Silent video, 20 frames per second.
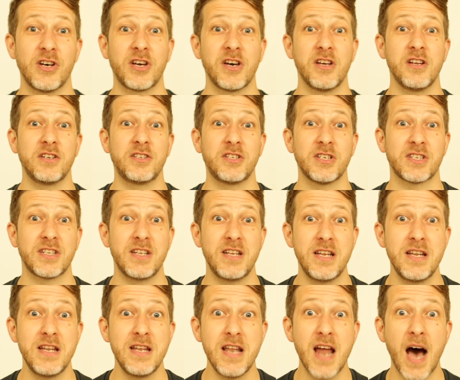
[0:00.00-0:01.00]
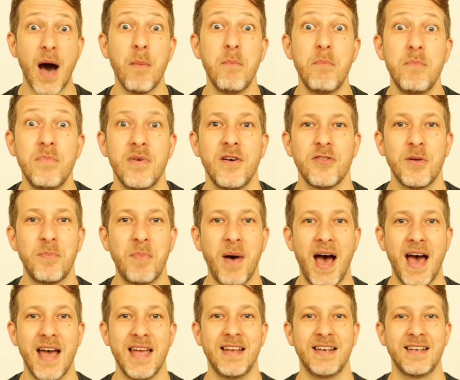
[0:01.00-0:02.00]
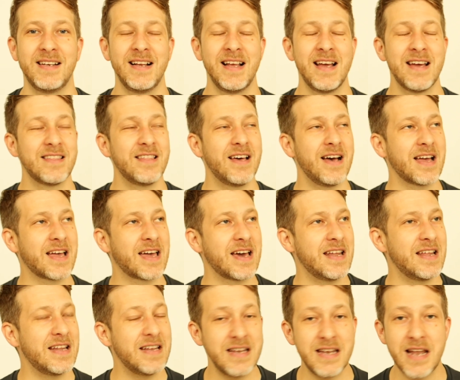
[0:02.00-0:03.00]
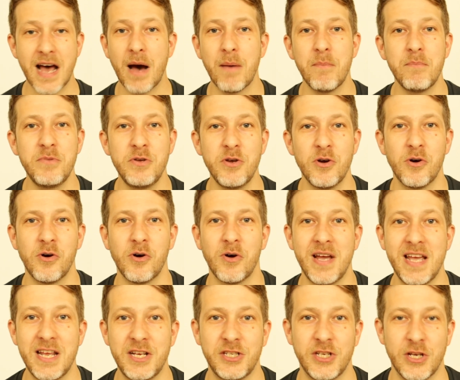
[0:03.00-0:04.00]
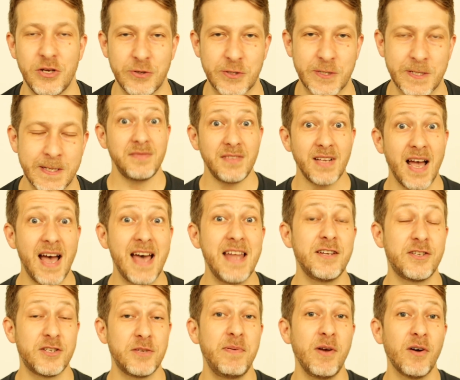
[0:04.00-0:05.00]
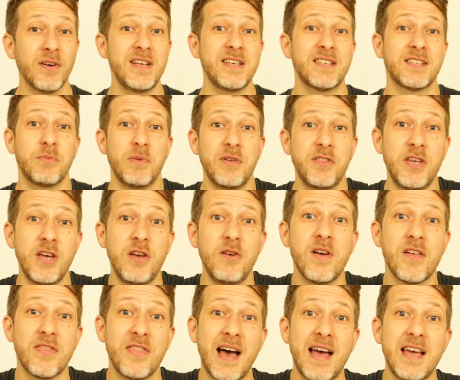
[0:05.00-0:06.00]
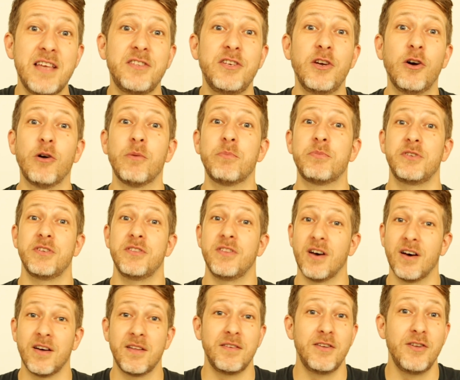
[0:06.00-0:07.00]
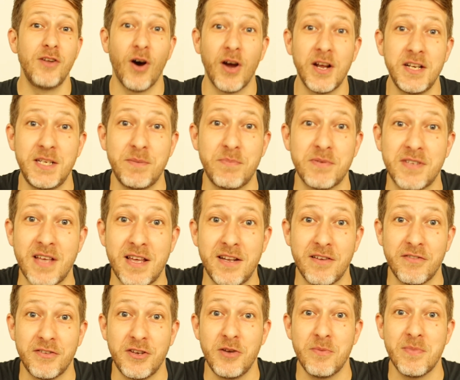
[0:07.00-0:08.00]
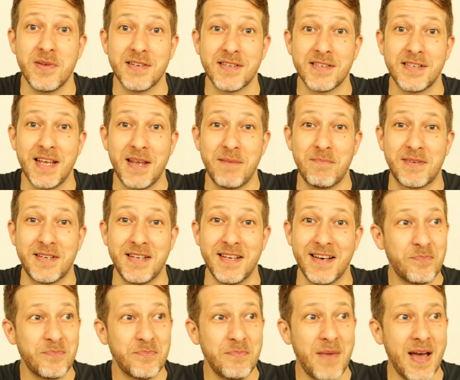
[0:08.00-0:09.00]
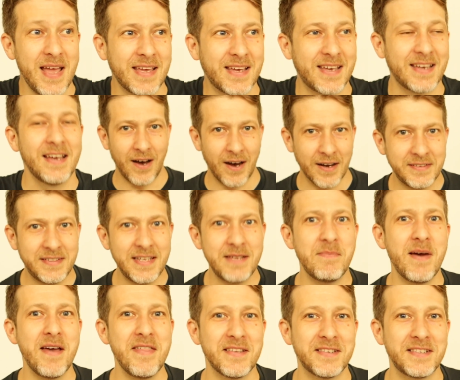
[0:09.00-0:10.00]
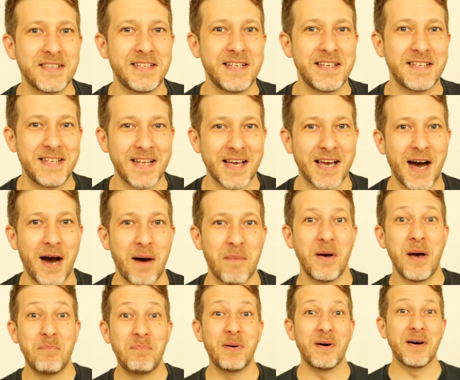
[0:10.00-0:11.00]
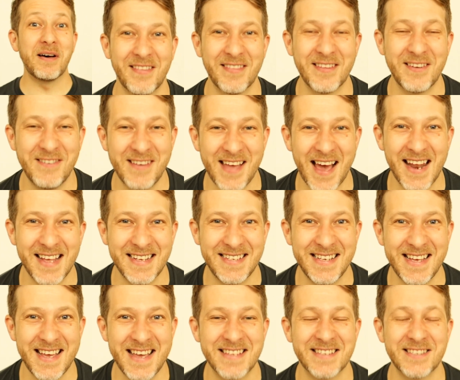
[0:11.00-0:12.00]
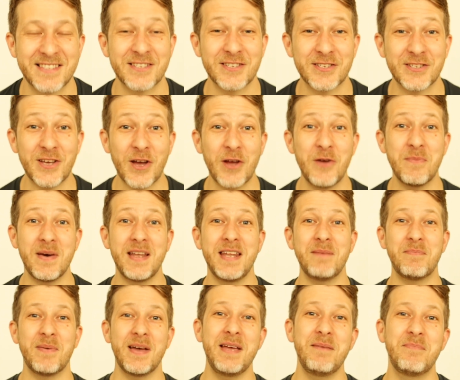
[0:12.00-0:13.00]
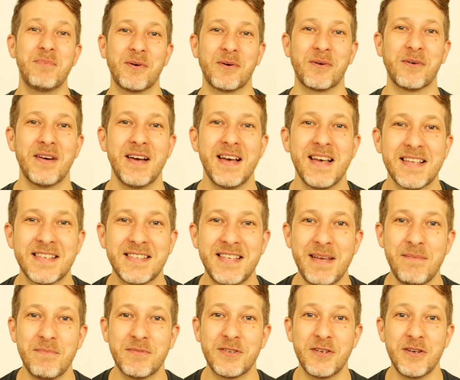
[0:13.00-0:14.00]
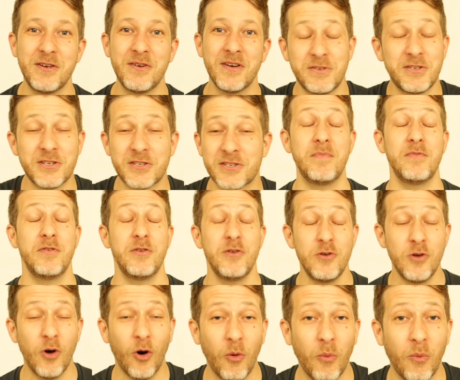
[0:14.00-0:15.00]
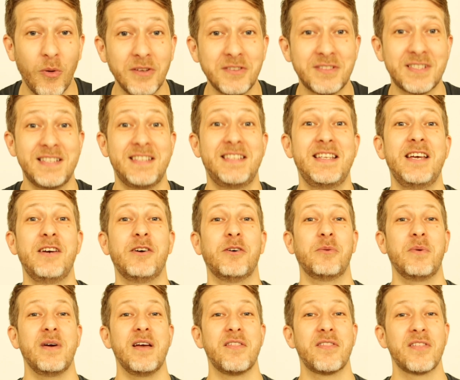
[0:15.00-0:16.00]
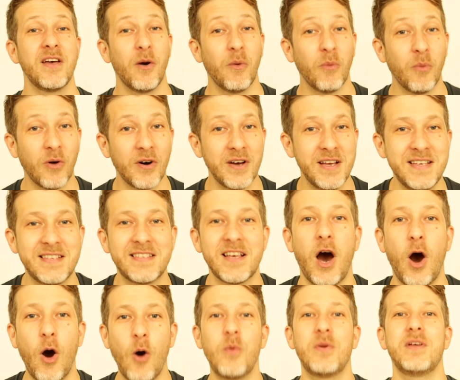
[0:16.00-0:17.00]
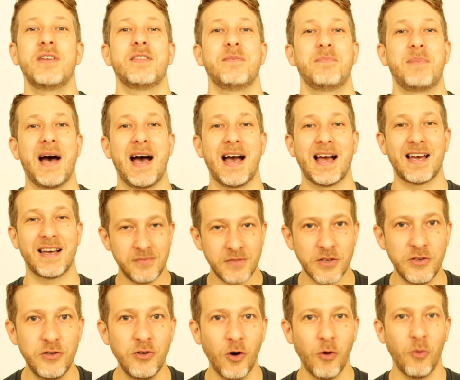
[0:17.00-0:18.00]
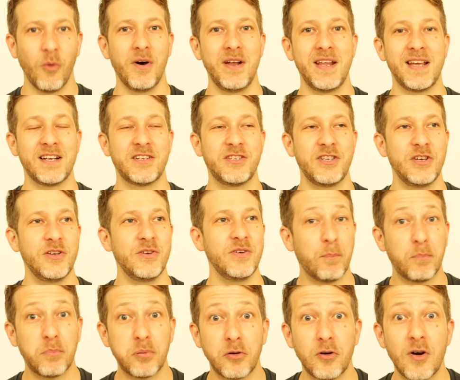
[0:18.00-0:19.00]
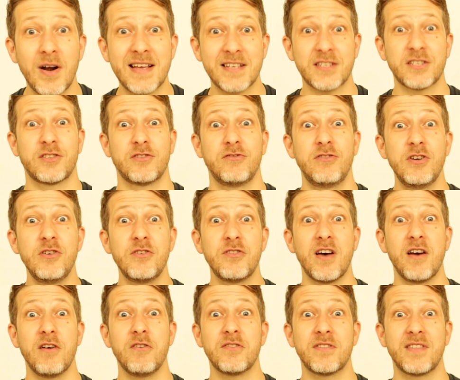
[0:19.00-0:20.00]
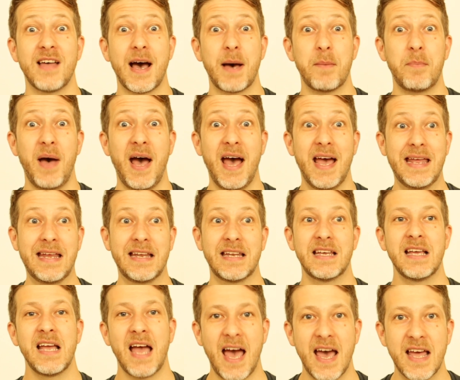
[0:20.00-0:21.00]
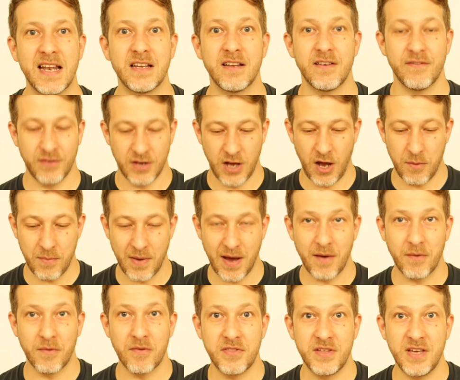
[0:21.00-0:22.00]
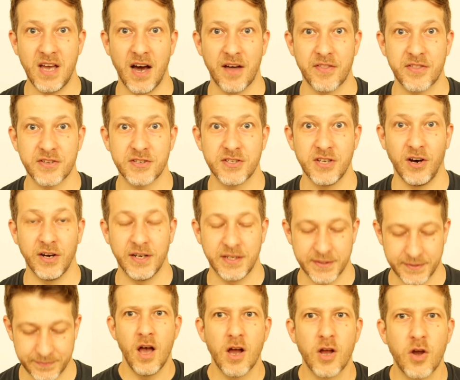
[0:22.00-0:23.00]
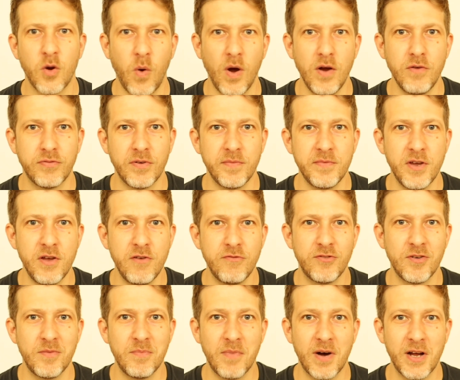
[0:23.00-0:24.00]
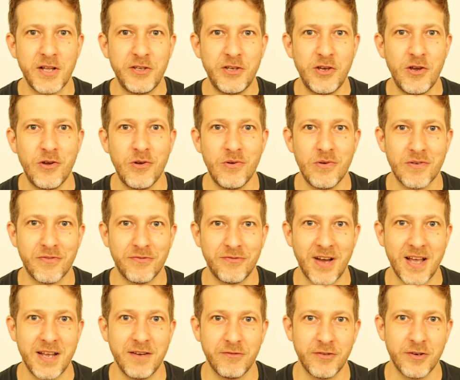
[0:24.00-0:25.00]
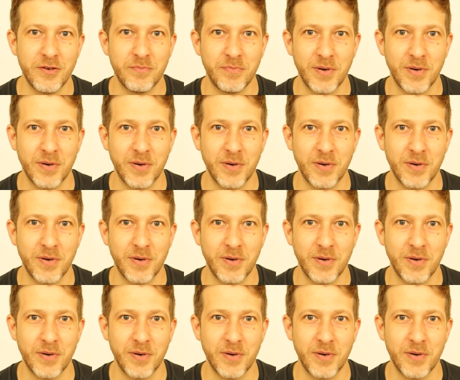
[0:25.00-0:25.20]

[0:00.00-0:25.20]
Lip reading: are going to just numb the pain, that are going to numb your issues. And to be honest with you, that is the option that 90% of humans seem to make. I did make that statistic up, but the reality is that so many people seem to just not want to deal with what is holding them back, not wanting to press through that pain and come out the other side. A quote from you from my new favourite